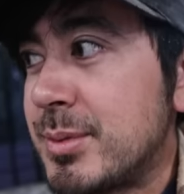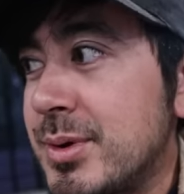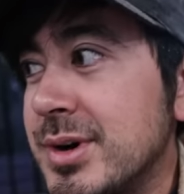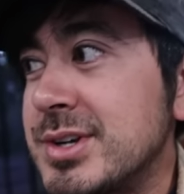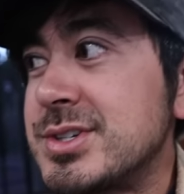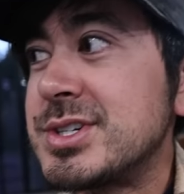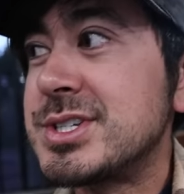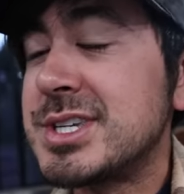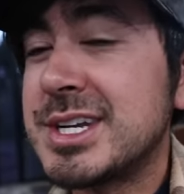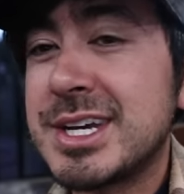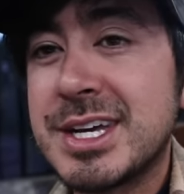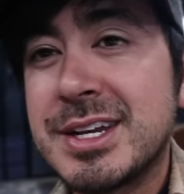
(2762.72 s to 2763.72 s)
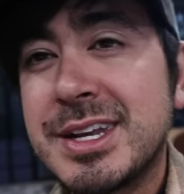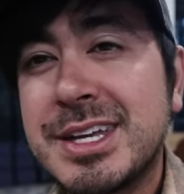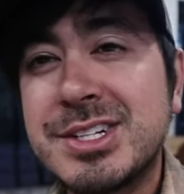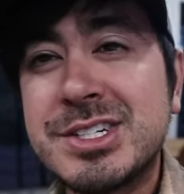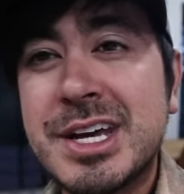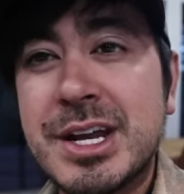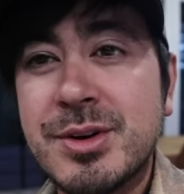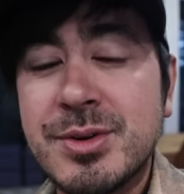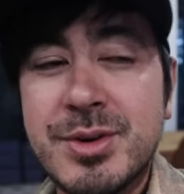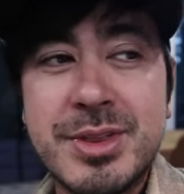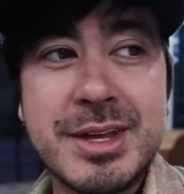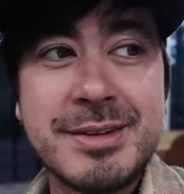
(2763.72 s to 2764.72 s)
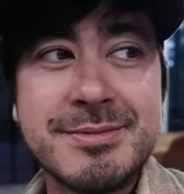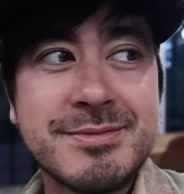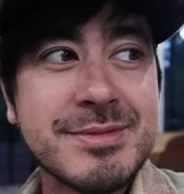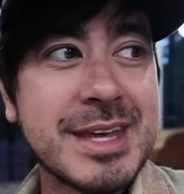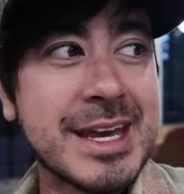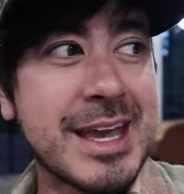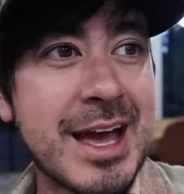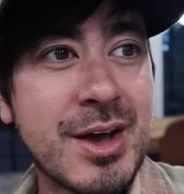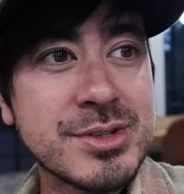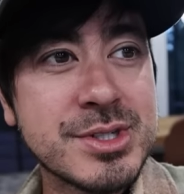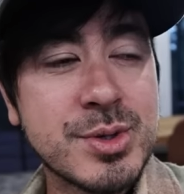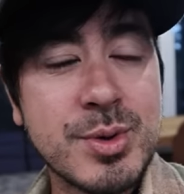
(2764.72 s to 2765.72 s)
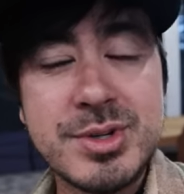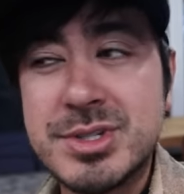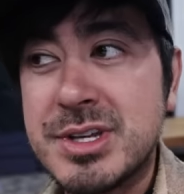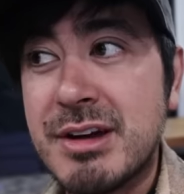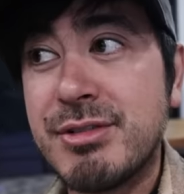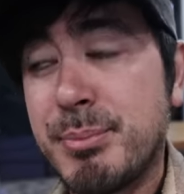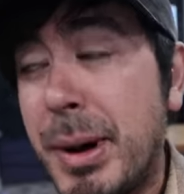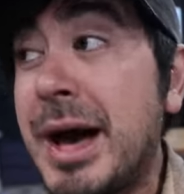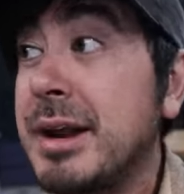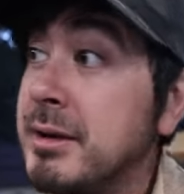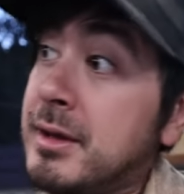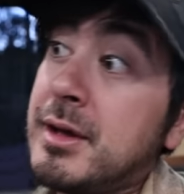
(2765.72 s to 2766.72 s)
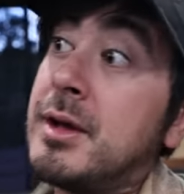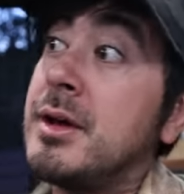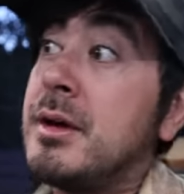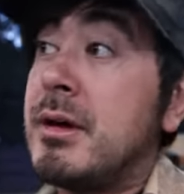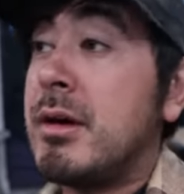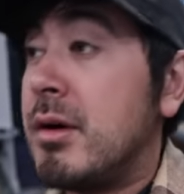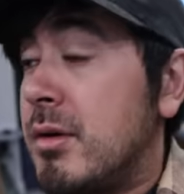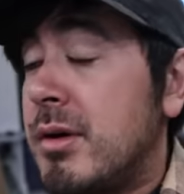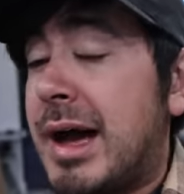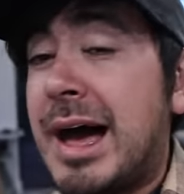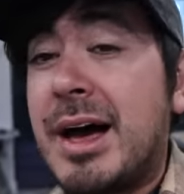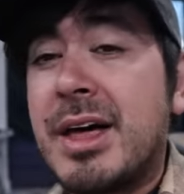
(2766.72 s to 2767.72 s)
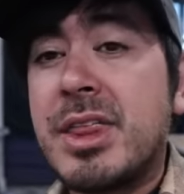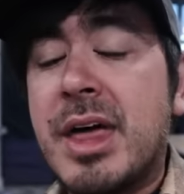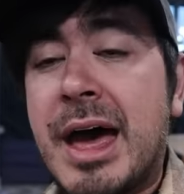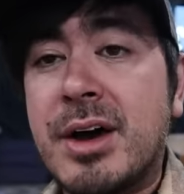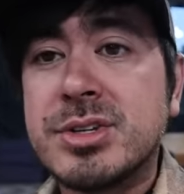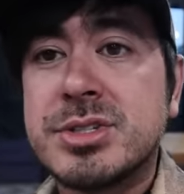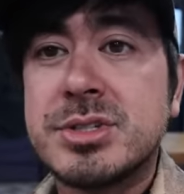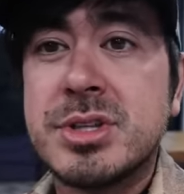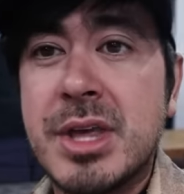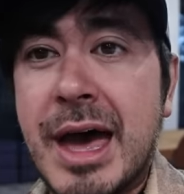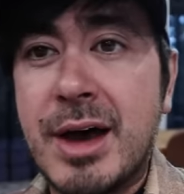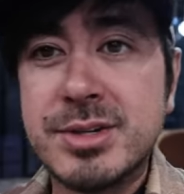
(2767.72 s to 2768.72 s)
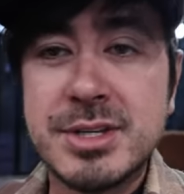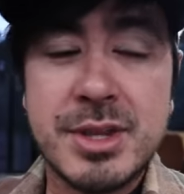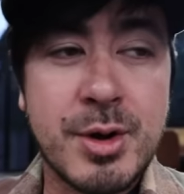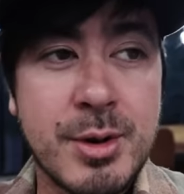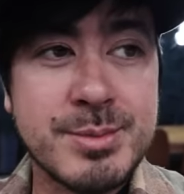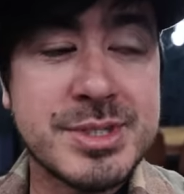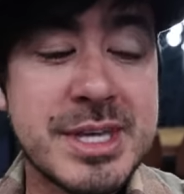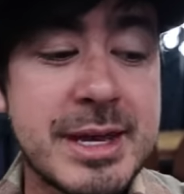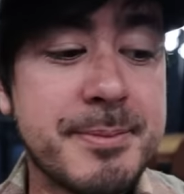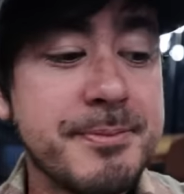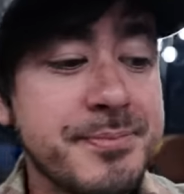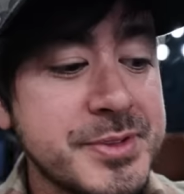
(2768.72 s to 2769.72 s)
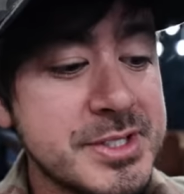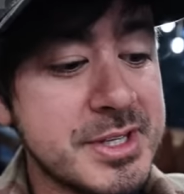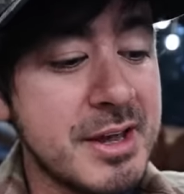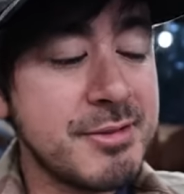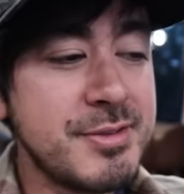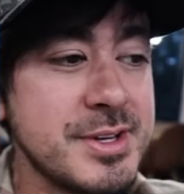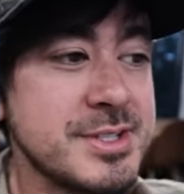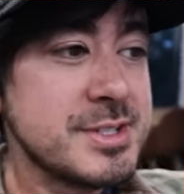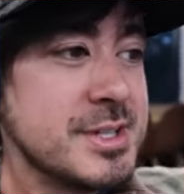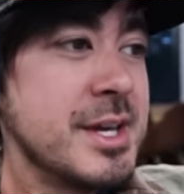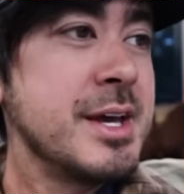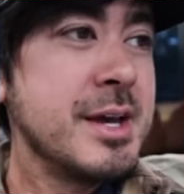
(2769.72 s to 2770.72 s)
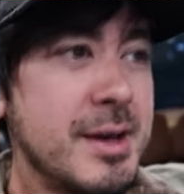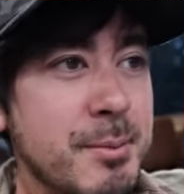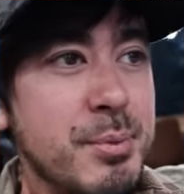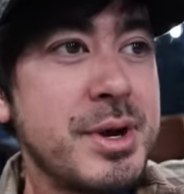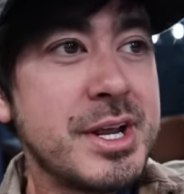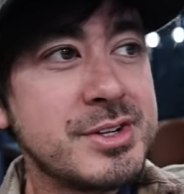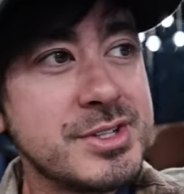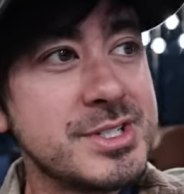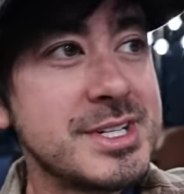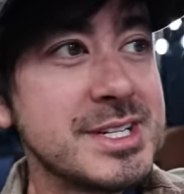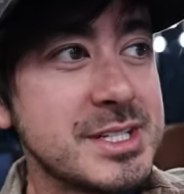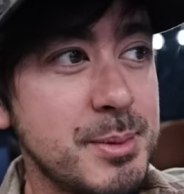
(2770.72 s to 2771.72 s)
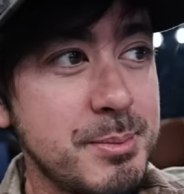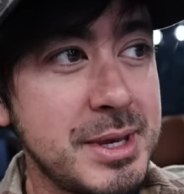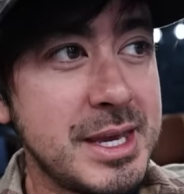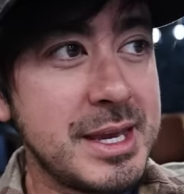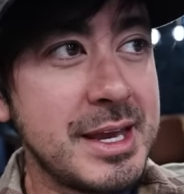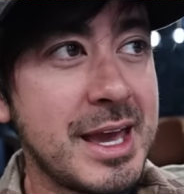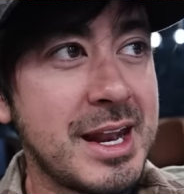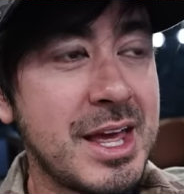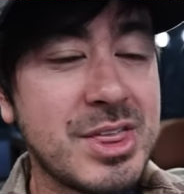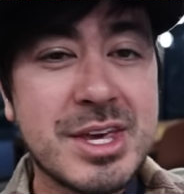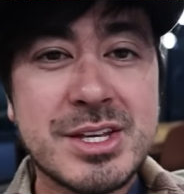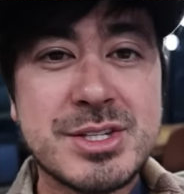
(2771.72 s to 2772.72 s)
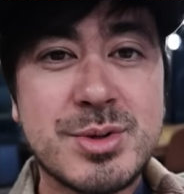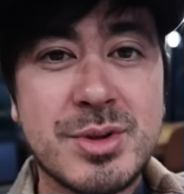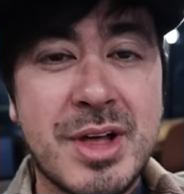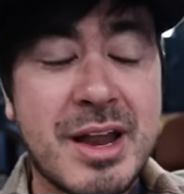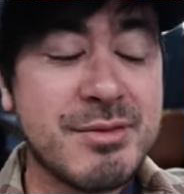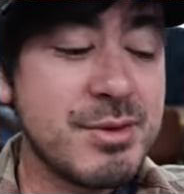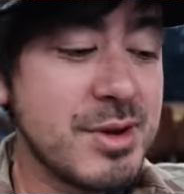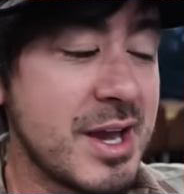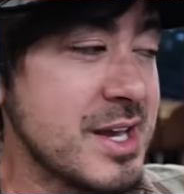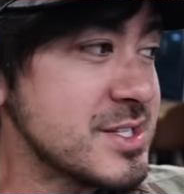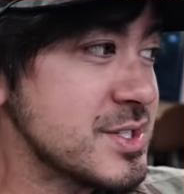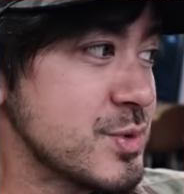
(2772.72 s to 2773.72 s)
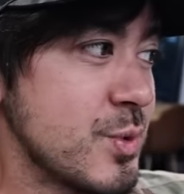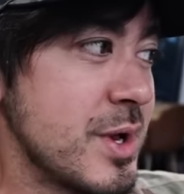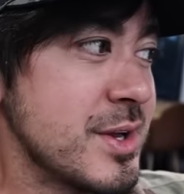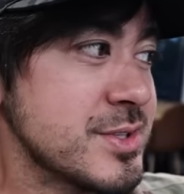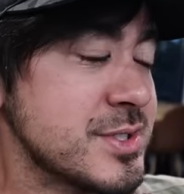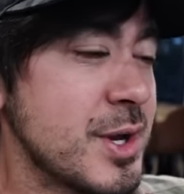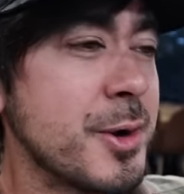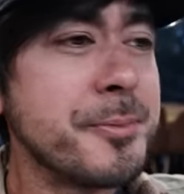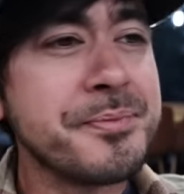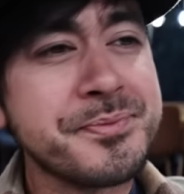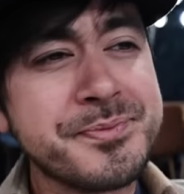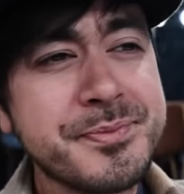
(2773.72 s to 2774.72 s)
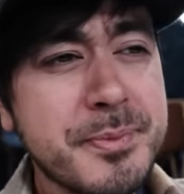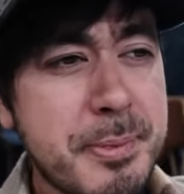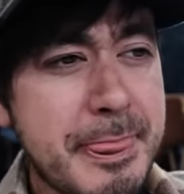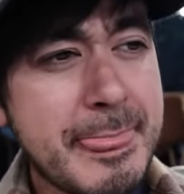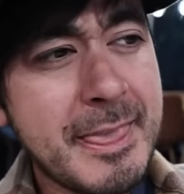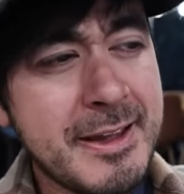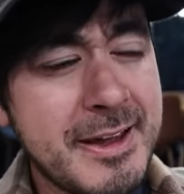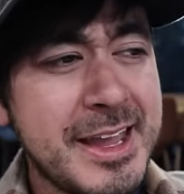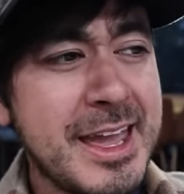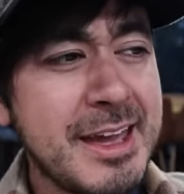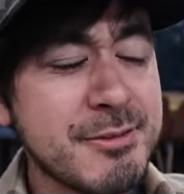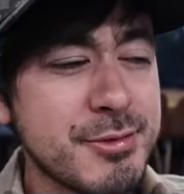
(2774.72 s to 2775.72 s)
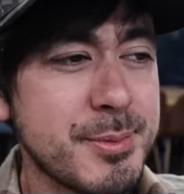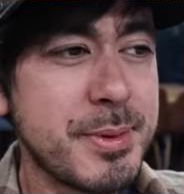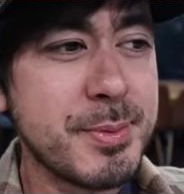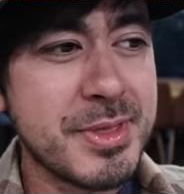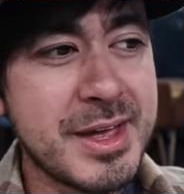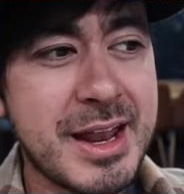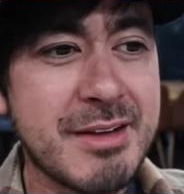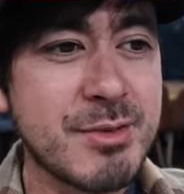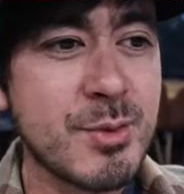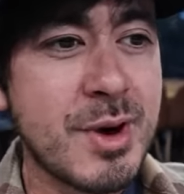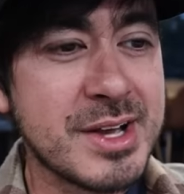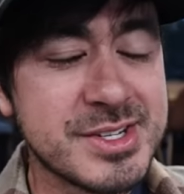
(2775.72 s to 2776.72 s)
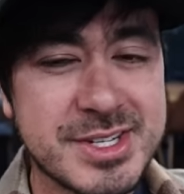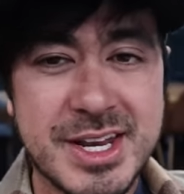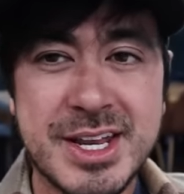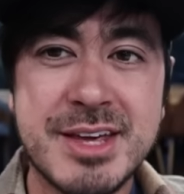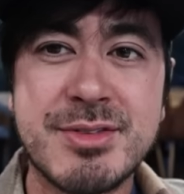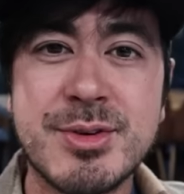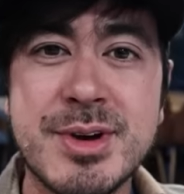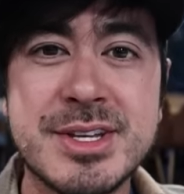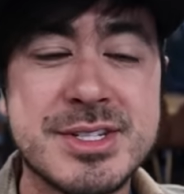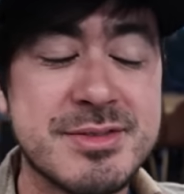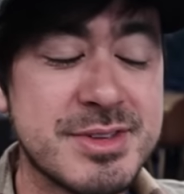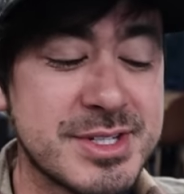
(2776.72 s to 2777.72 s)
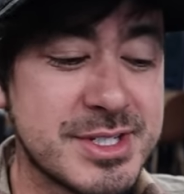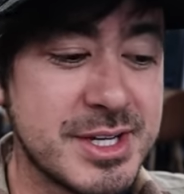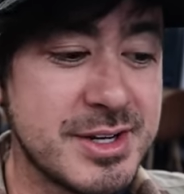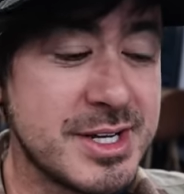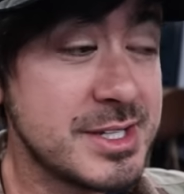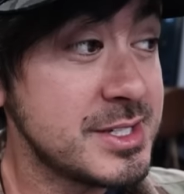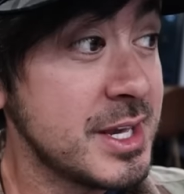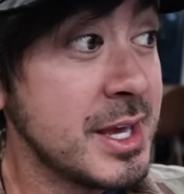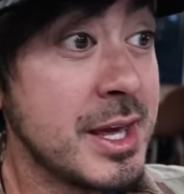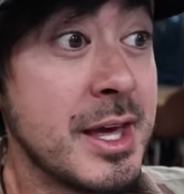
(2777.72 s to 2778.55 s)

more interested in in general than like house tour stuff. But the house, the house and the homestead stuff is pretty interesting to me, and I think to a lot of you guys as well. So again, for people that haven't watched any of the rest of the series,